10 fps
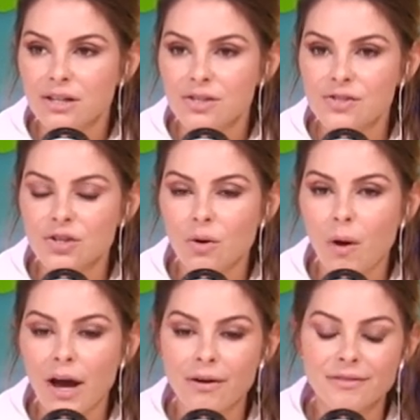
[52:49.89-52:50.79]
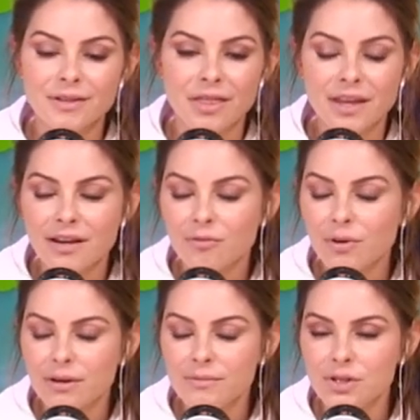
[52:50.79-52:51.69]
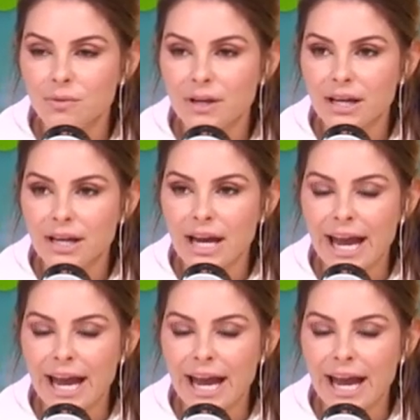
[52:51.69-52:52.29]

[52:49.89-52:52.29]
Yeah. So I don't have to think of what I'm doing.